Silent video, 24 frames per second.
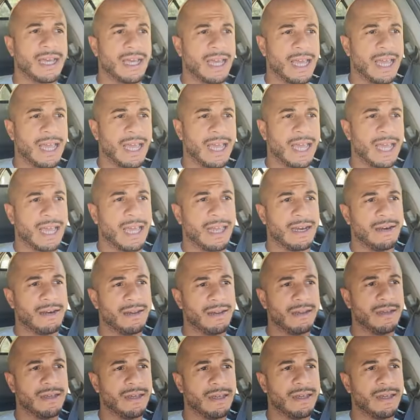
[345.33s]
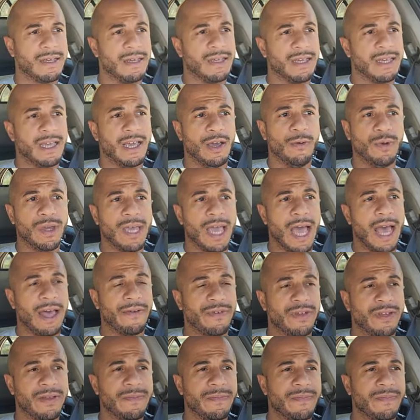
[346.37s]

And here we have it.